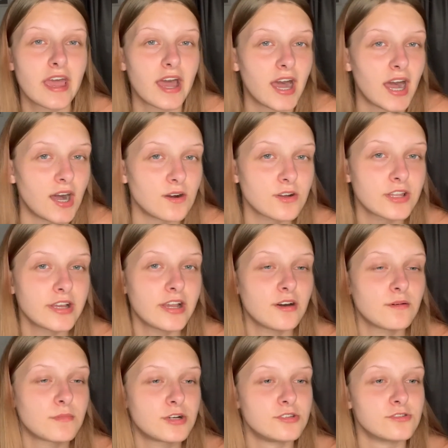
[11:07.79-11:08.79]
how can I
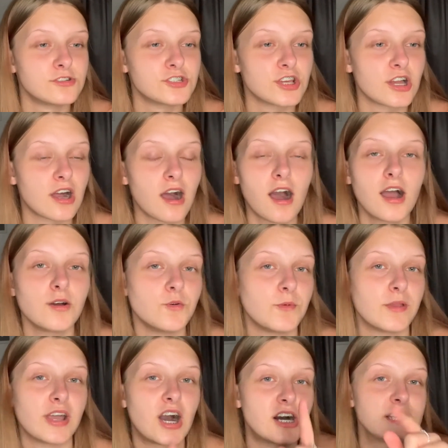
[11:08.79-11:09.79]
help my nausea, I will
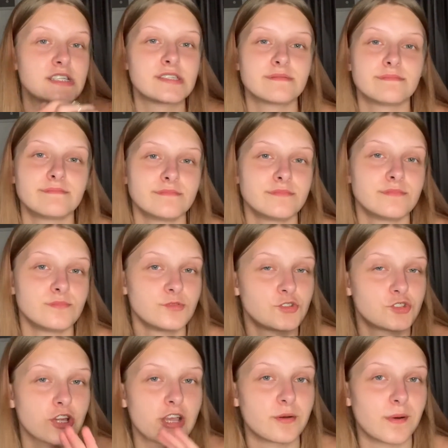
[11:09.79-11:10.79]
be ice
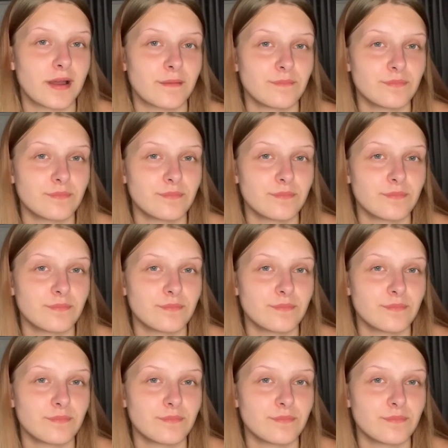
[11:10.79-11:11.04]
straight away.